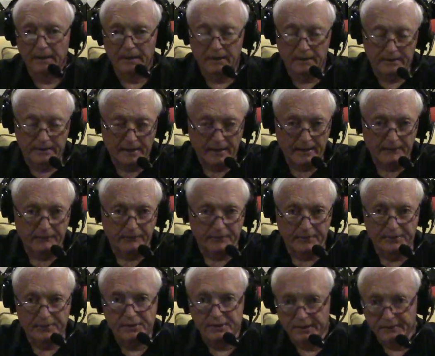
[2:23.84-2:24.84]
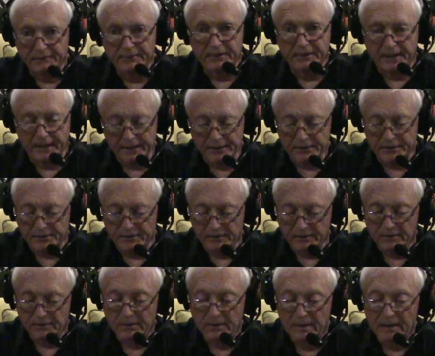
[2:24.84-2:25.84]
Conference
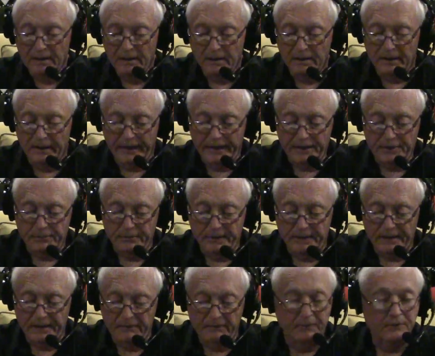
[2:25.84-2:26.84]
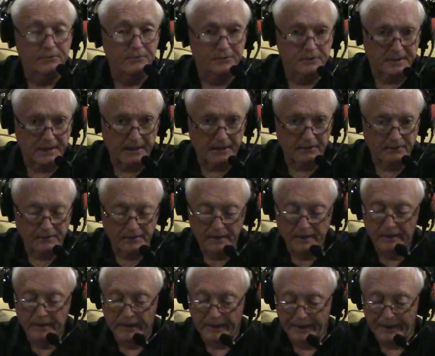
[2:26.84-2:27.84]
Invitational last weekend, which was held
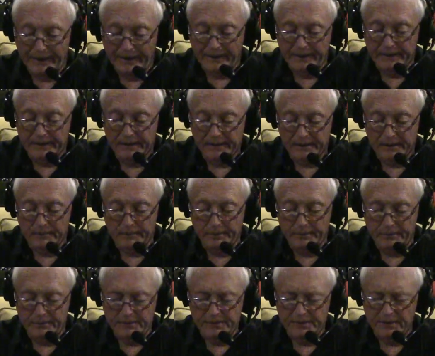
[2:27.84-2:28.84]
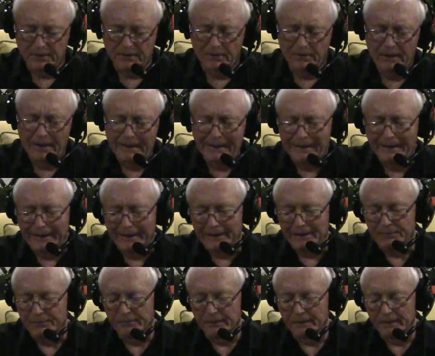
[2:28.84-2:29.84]
at Kickapoo. So
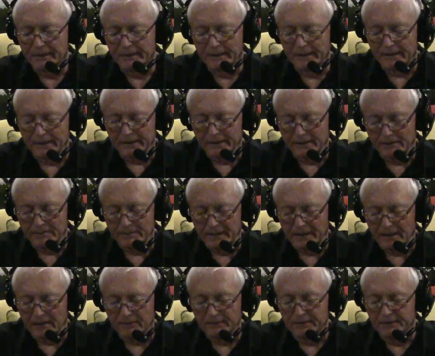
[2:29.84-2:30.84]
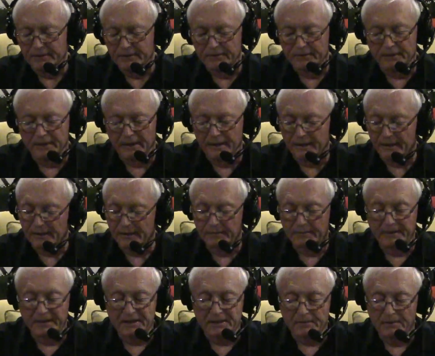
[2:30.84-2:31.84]
it's really going to come down to, and there can
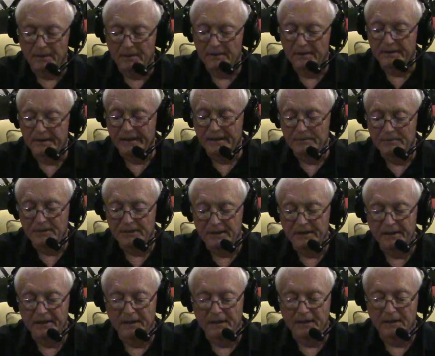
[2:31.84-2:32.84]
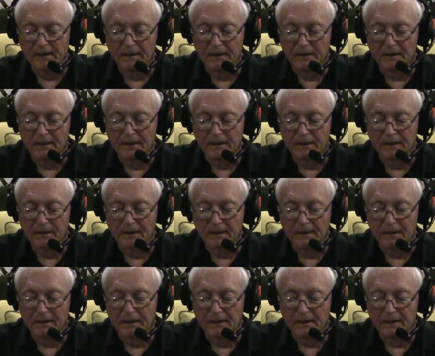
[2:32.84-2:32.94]
be some other teams in here.